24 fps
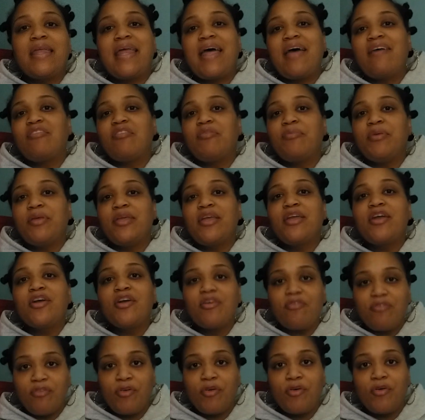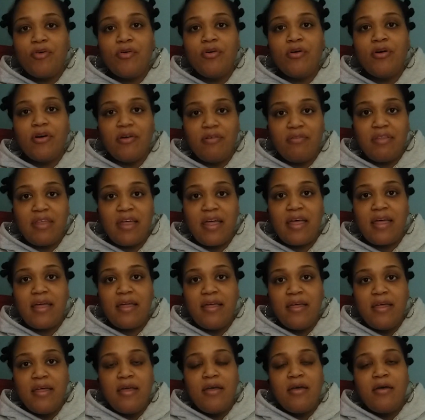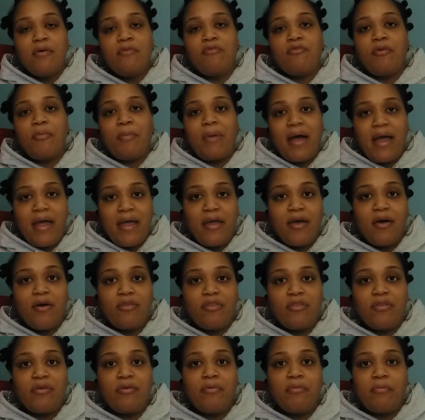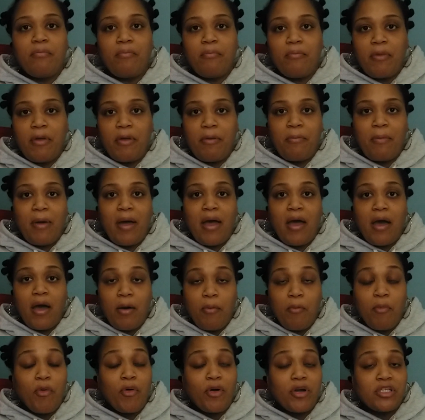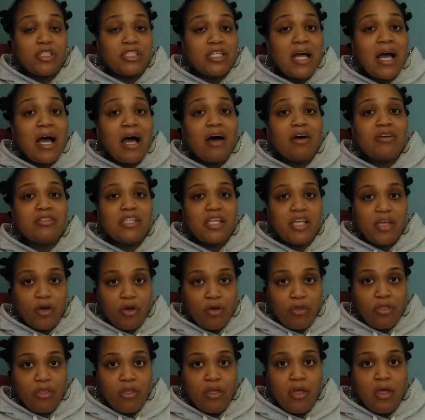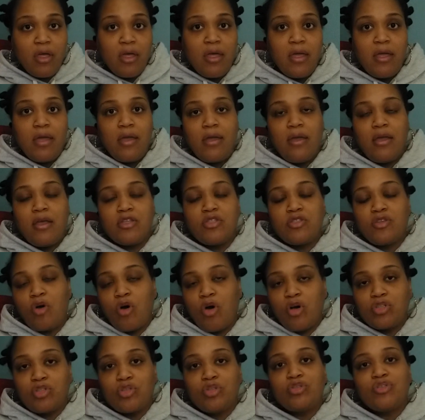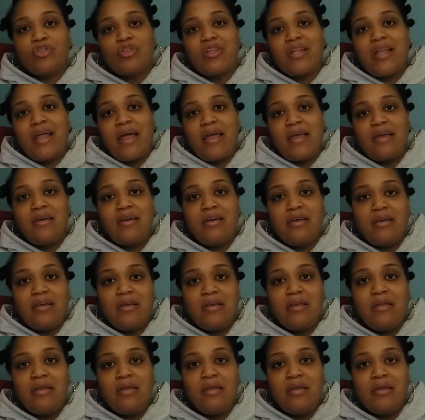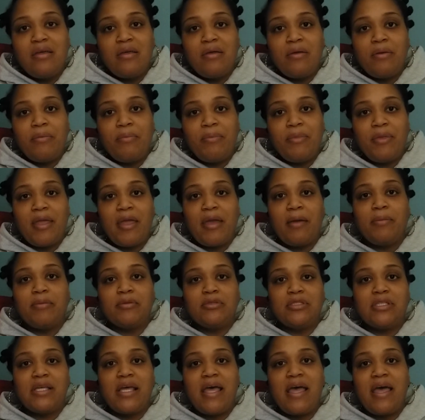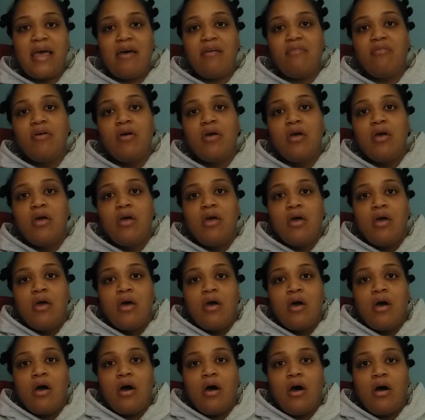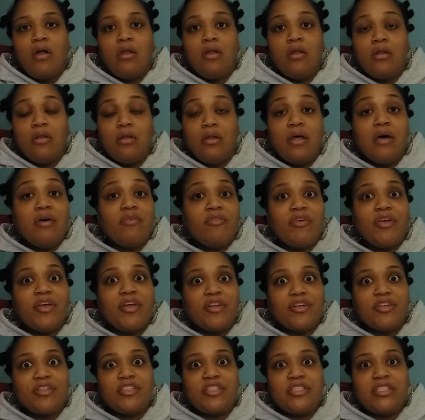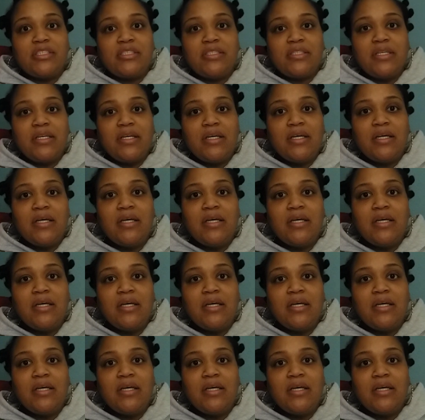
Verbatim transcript: and I have to be careful of that for my health and my unborn child's health, and also so that I could be able to have uh, enough energy,